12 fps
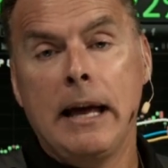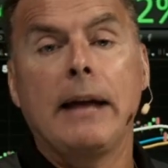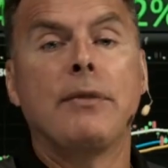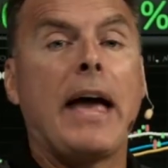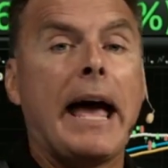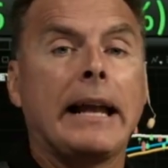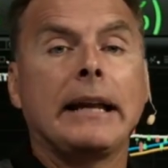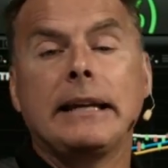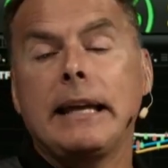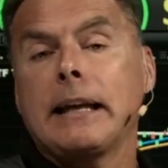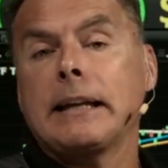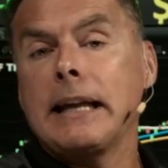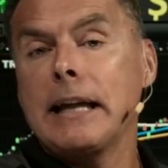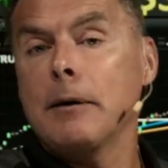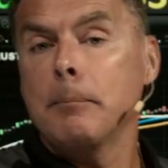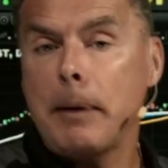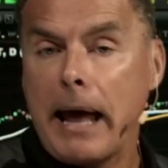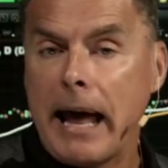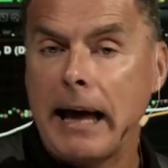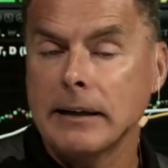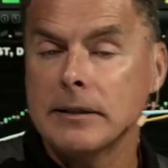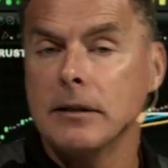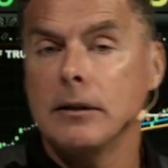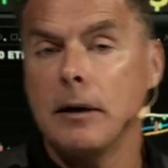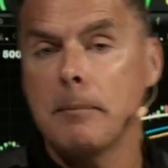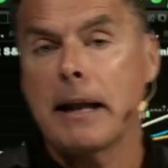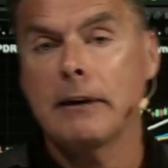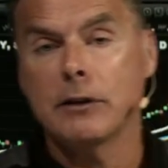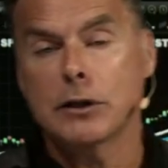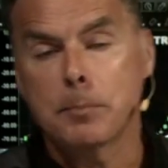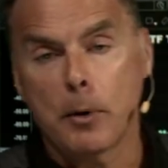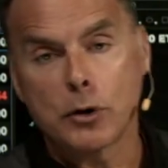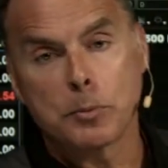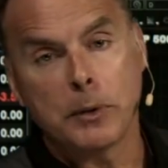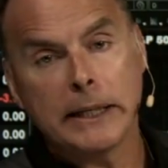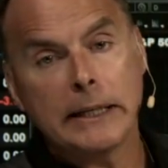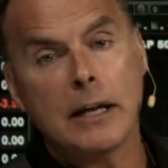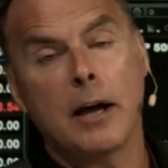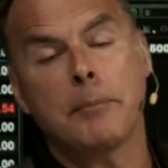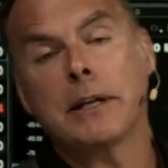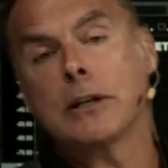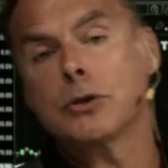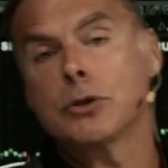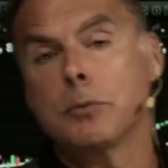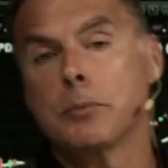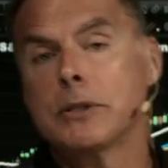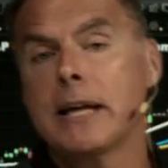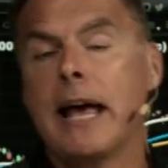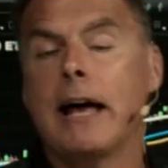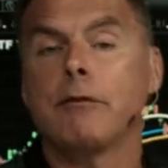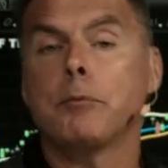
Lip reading: That, again, impacts the amount of disposable income that consumers have,